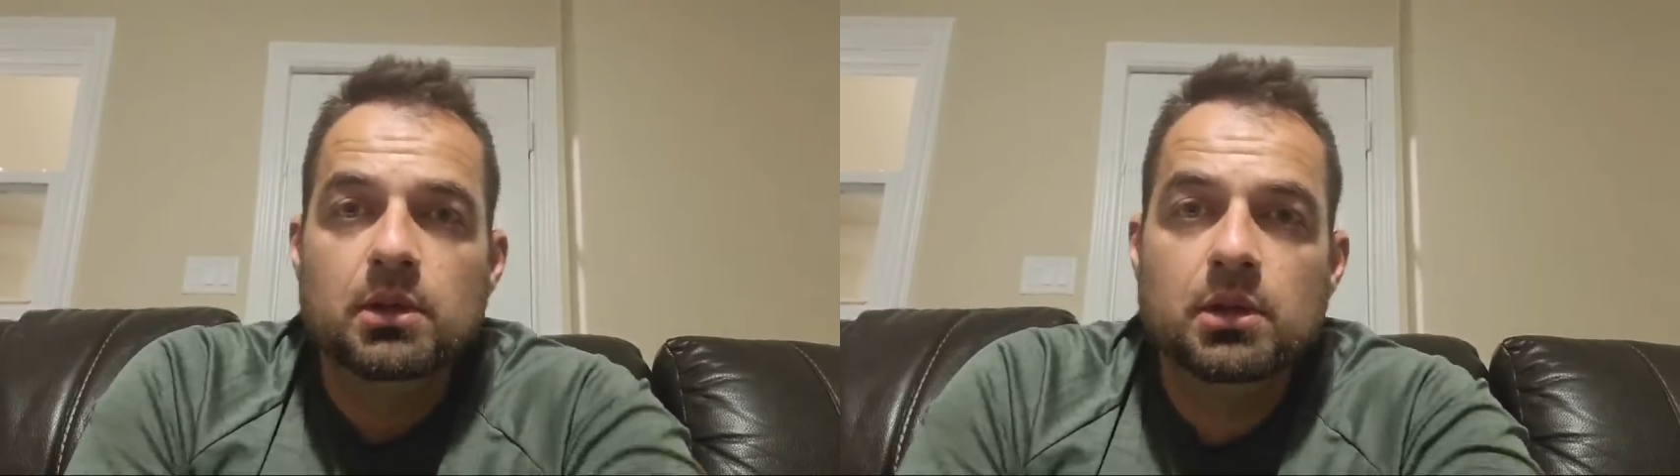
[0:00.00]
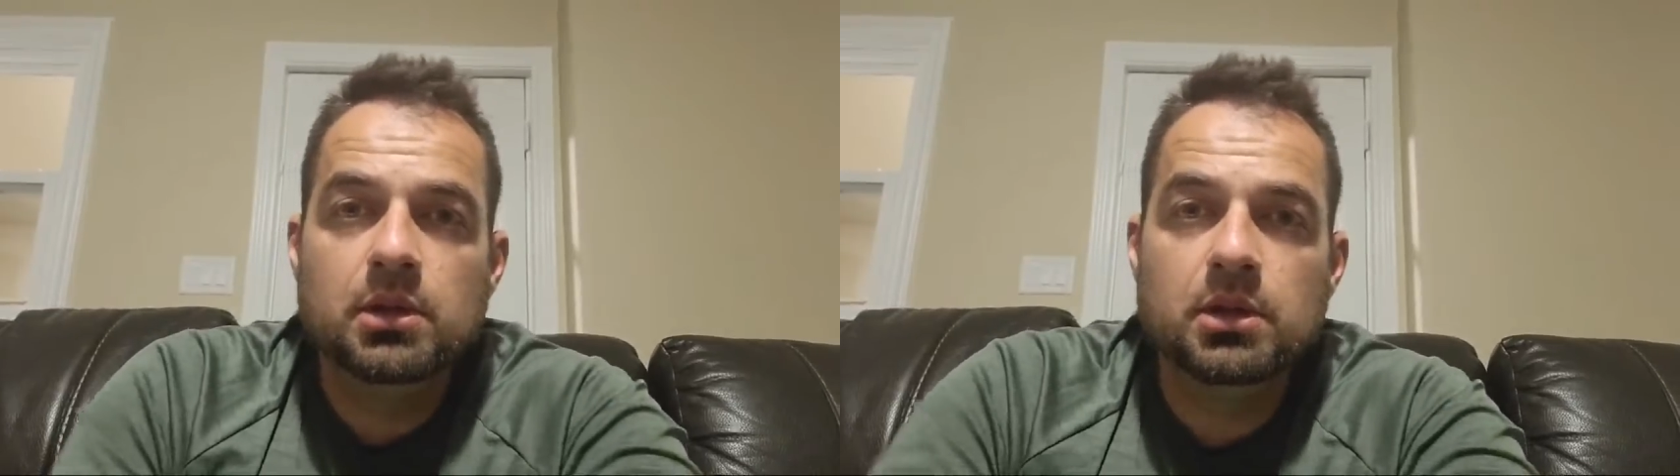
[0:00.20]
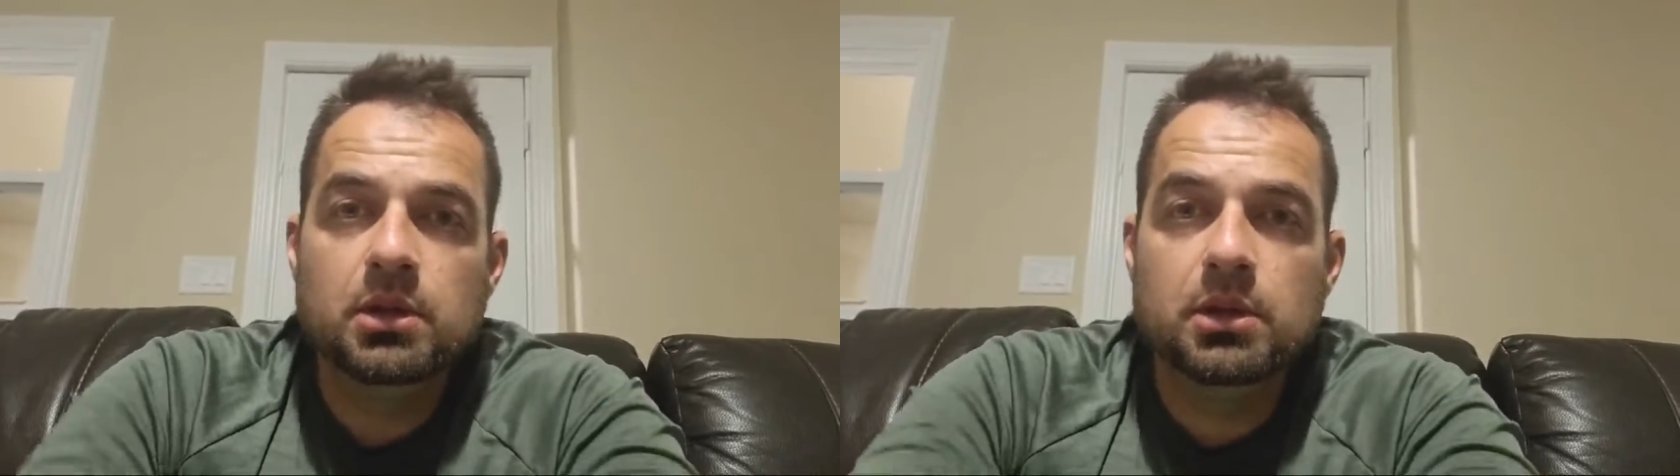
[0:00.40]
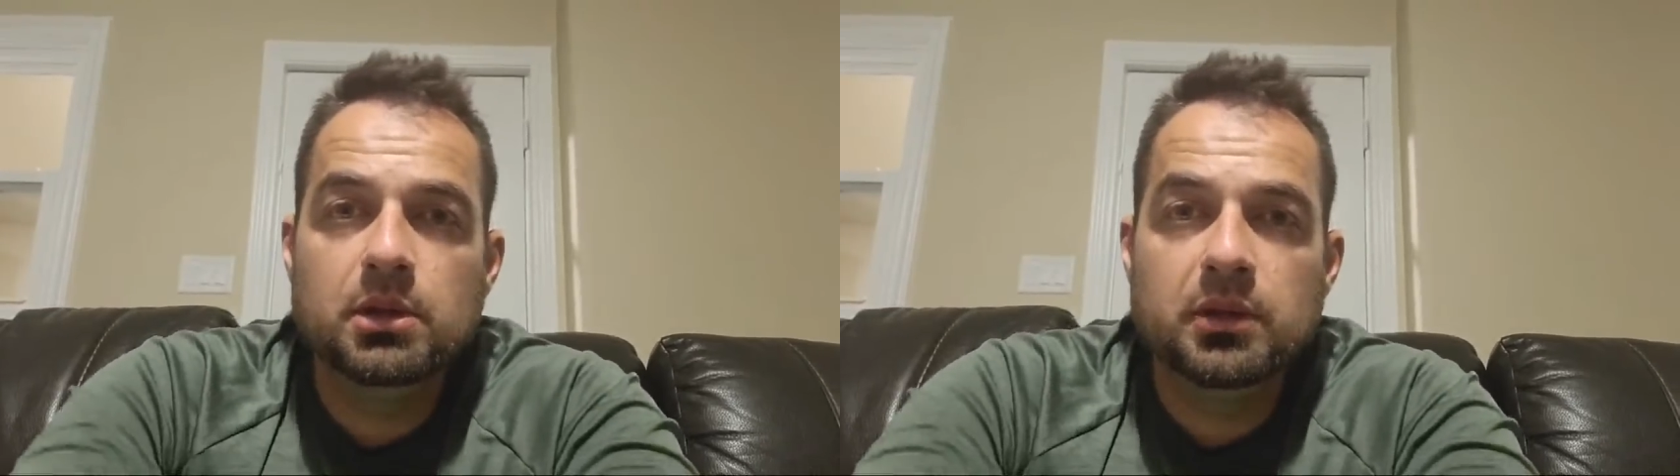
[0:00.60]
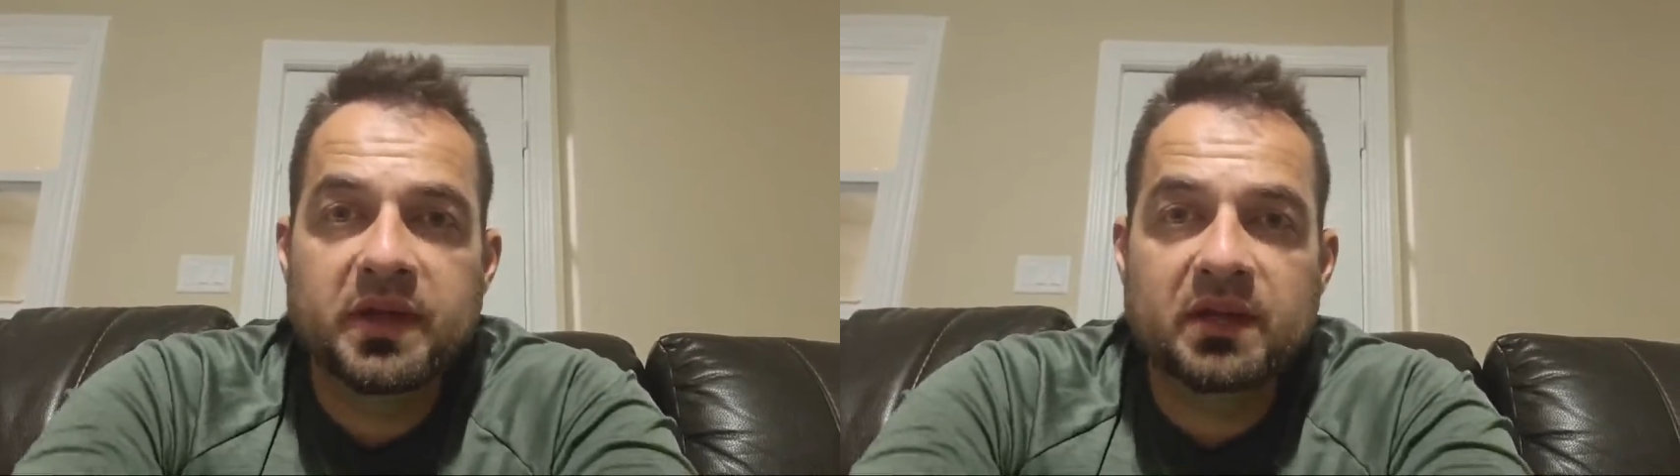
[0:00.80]
Oh,
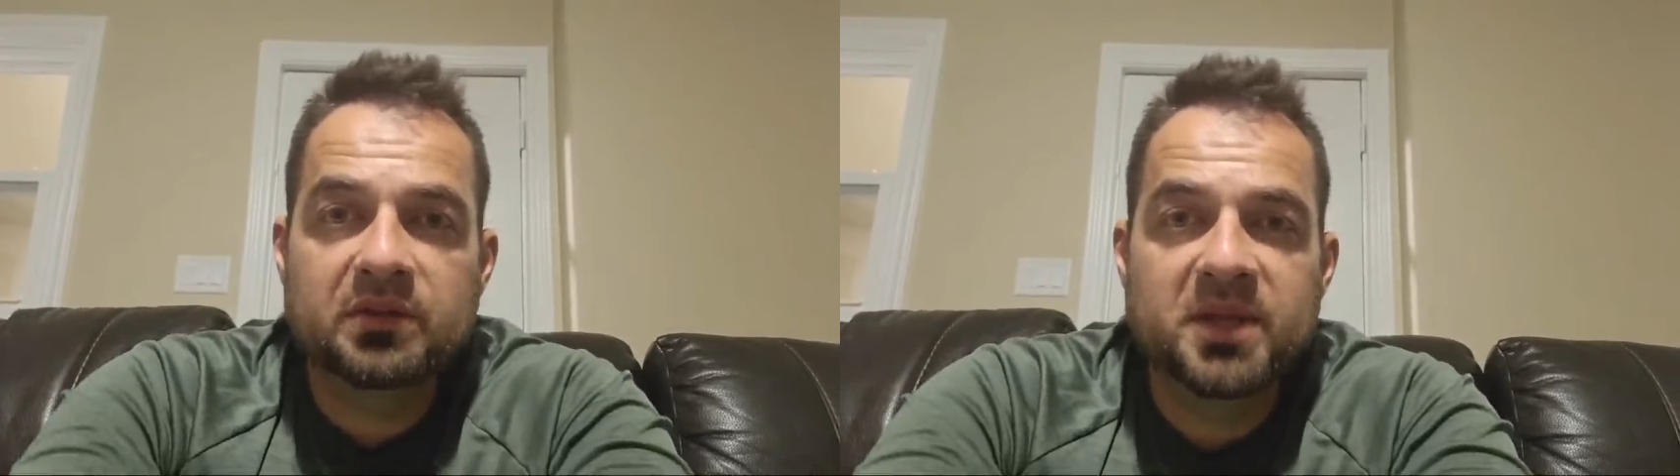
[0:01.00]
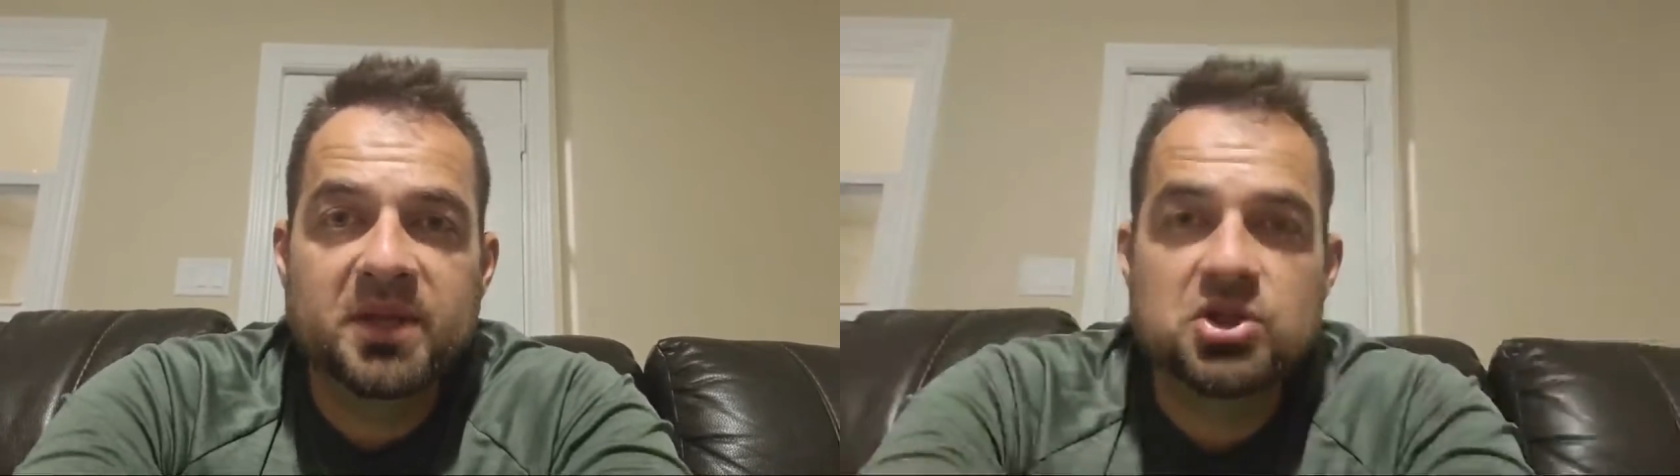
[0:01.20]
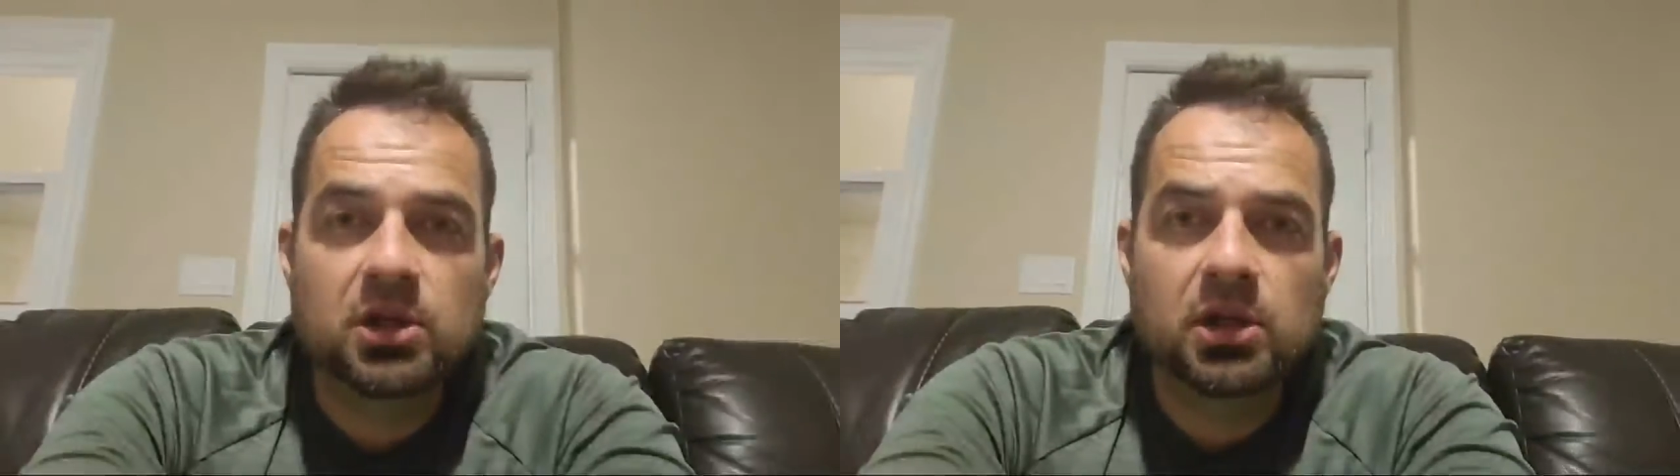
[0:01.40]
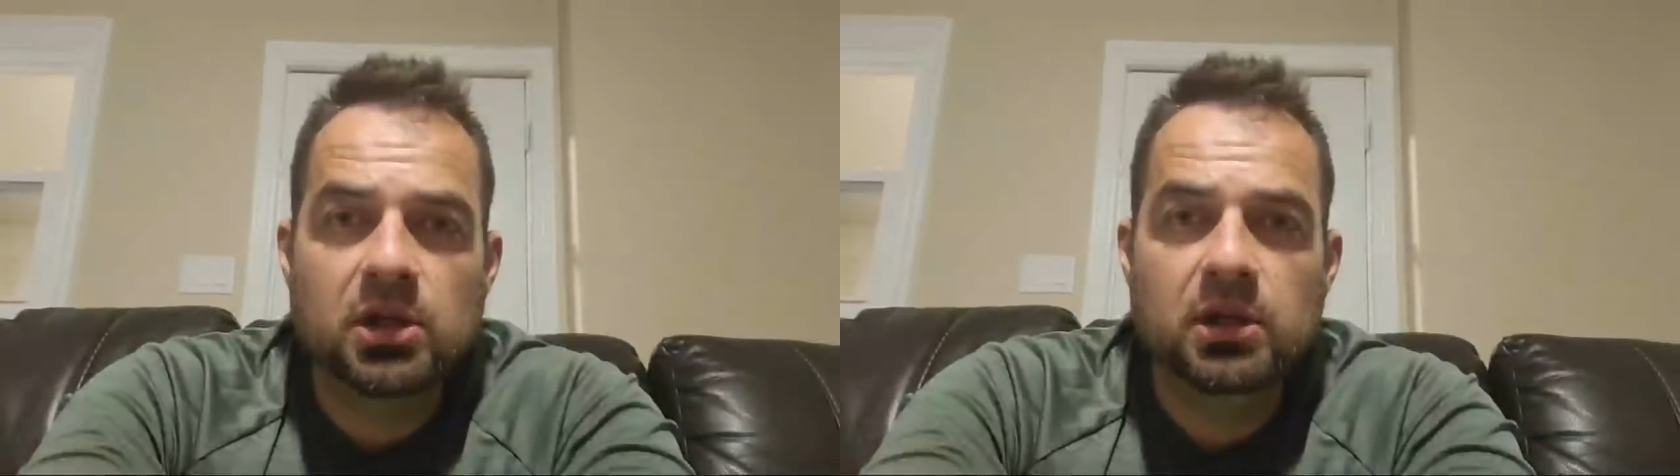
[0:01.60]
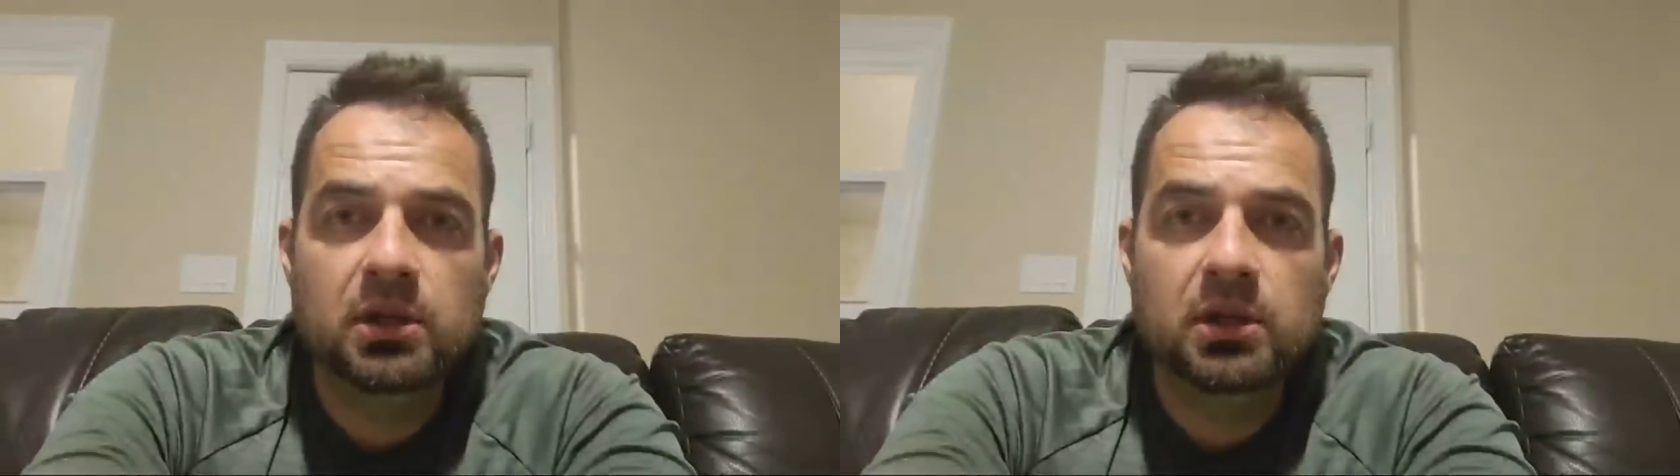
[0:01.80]
thanks, Mitchell.